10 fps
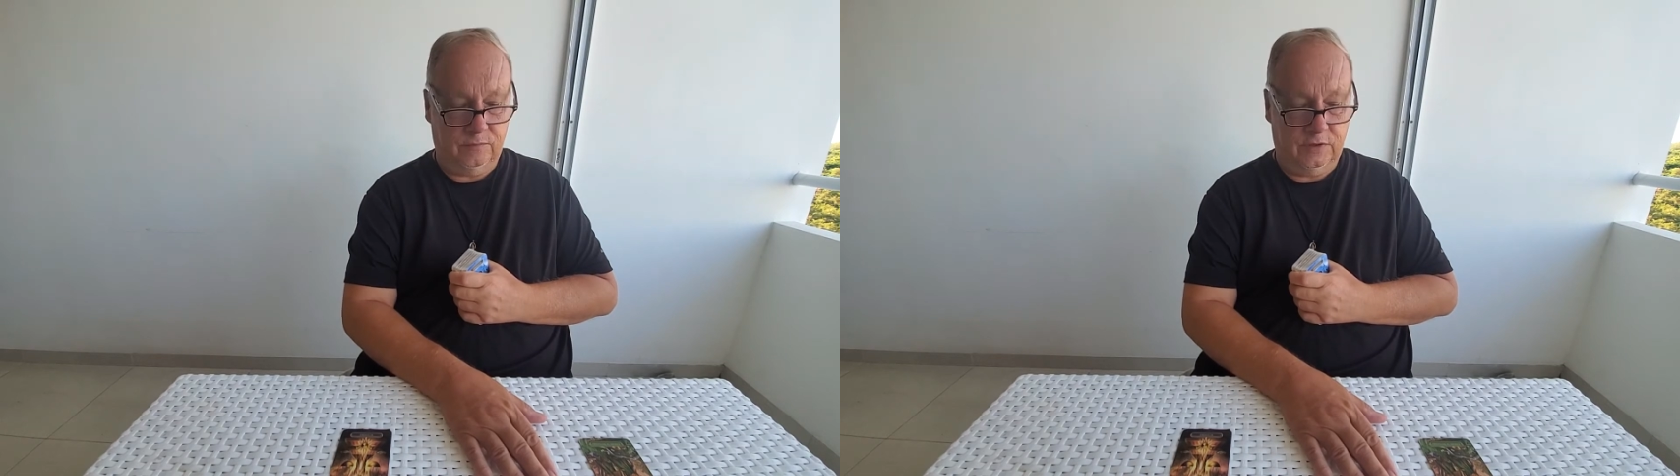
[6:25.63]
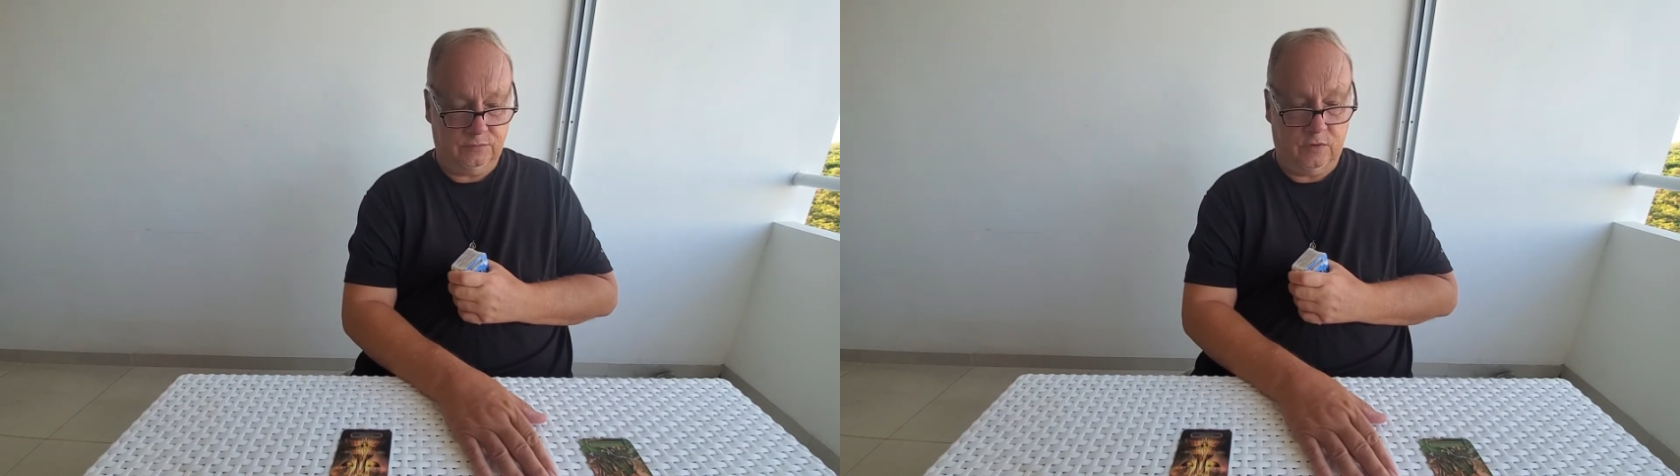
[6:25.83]

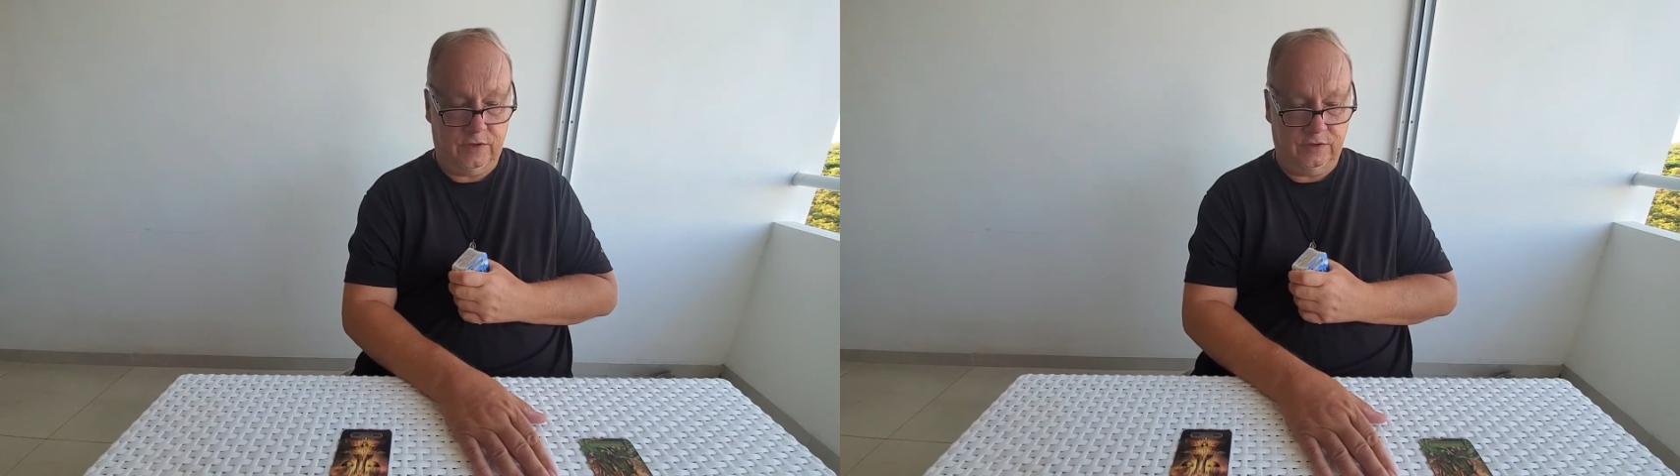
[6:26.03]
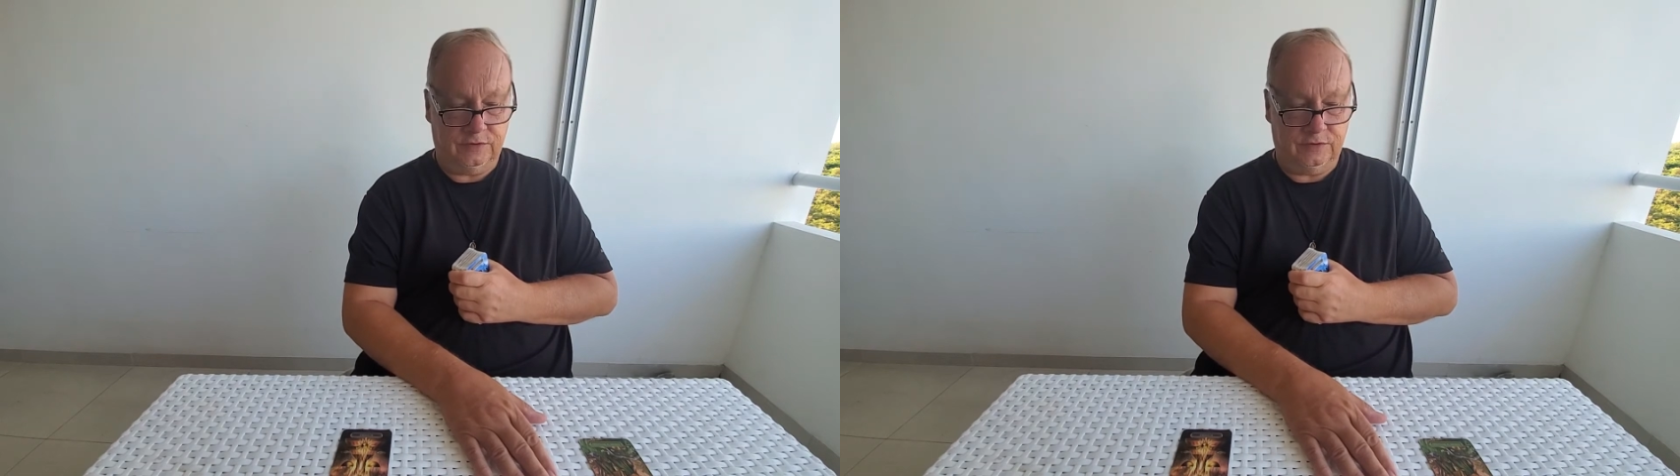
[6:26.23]
That's why
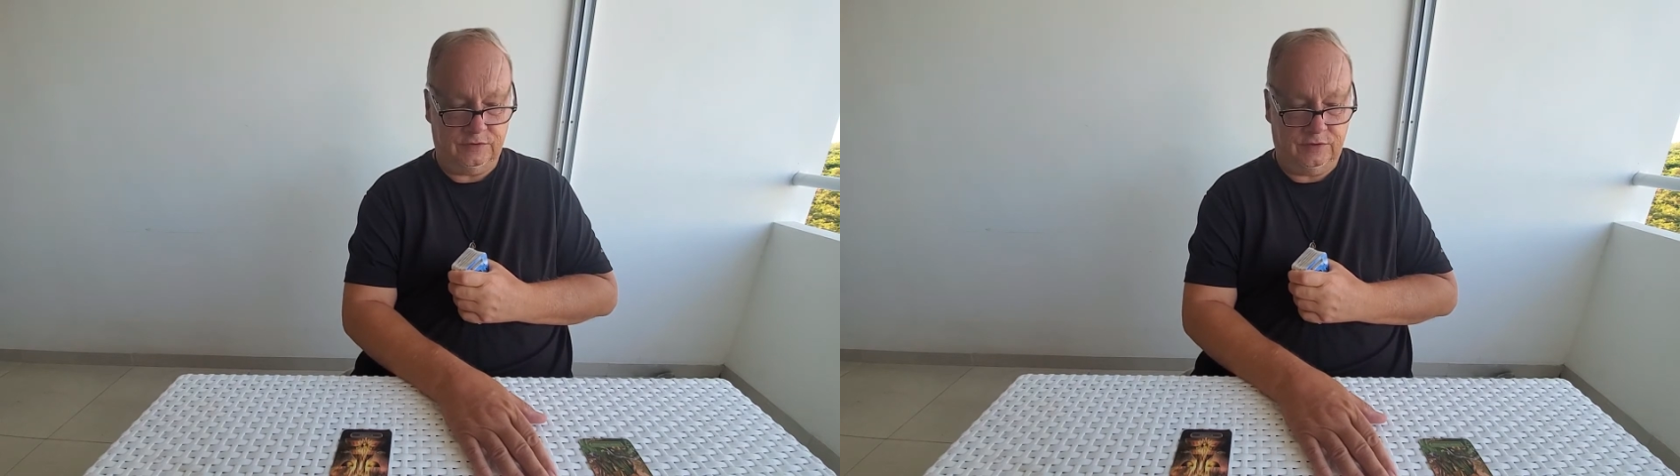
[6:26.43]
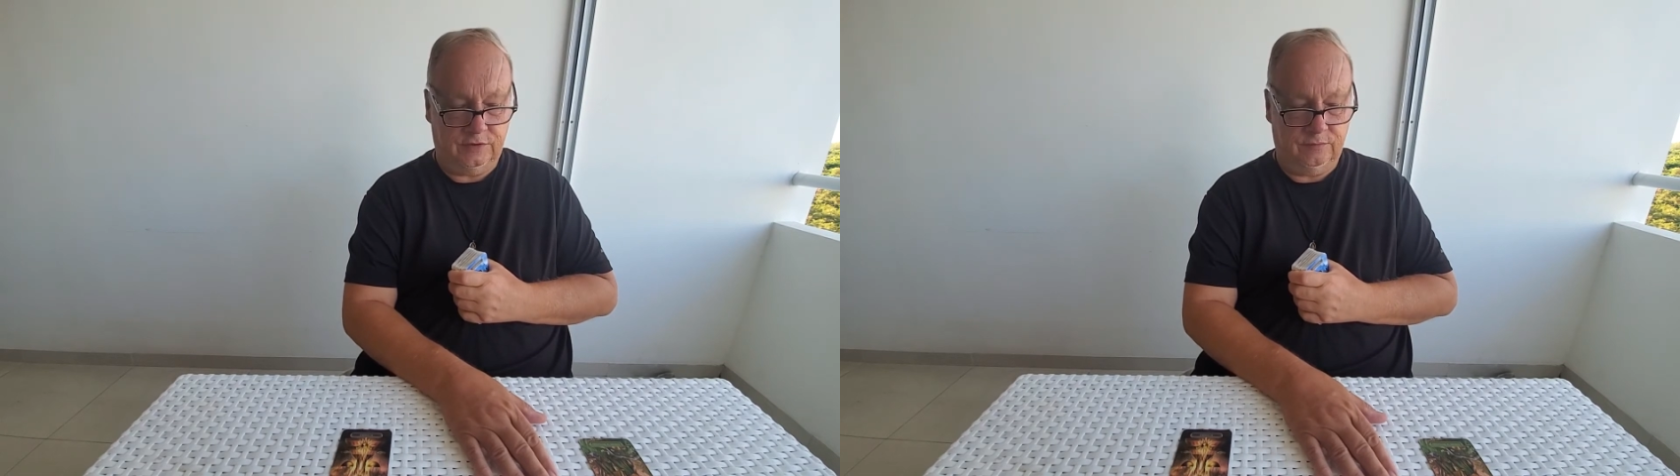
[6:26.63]
they
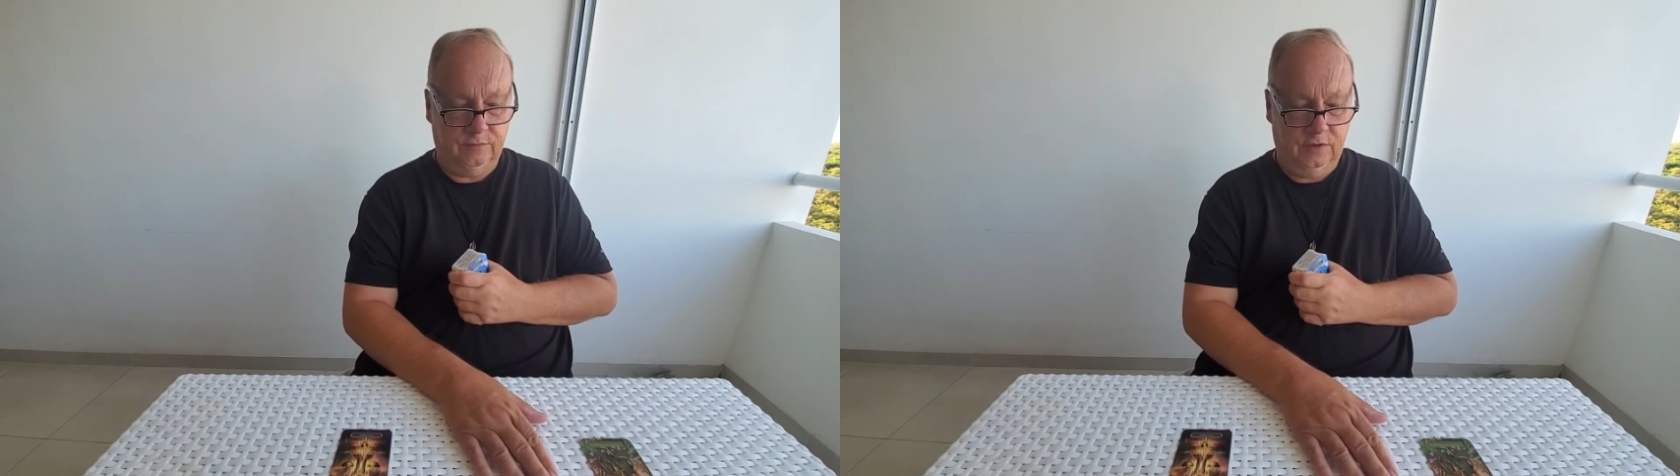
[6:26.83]
succeed.